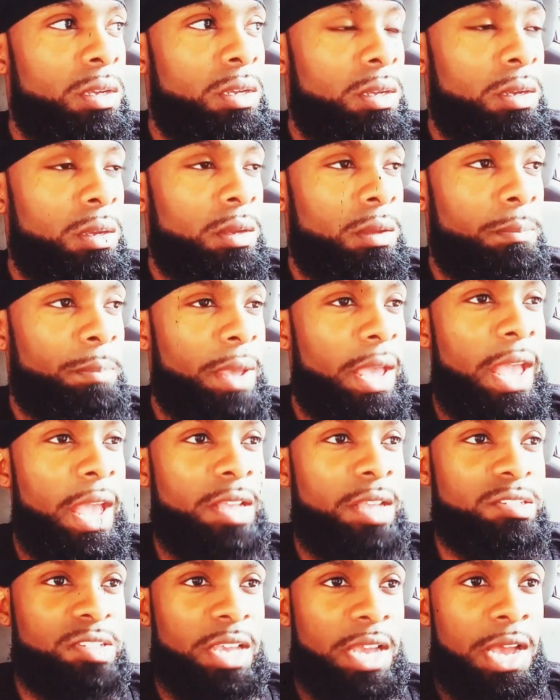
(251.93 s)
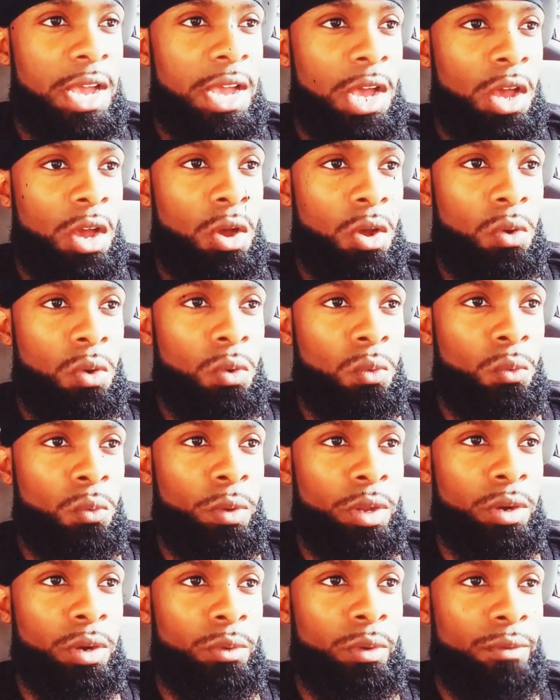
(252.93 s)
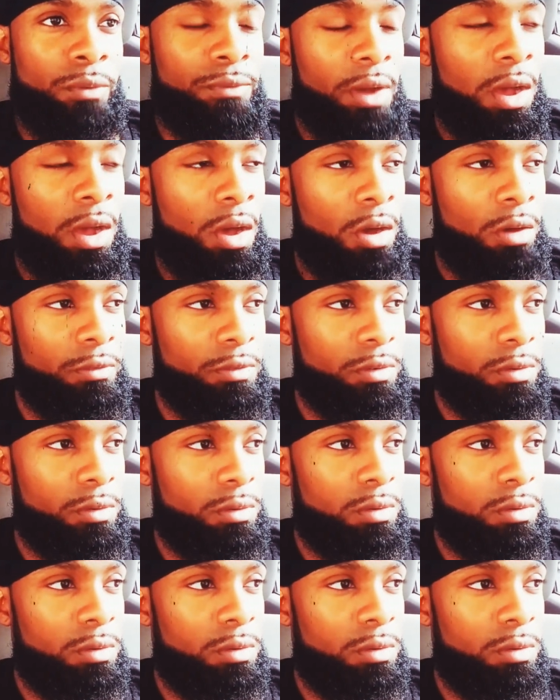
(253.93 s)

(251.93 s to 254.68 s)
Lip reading: Pascal with a revolver.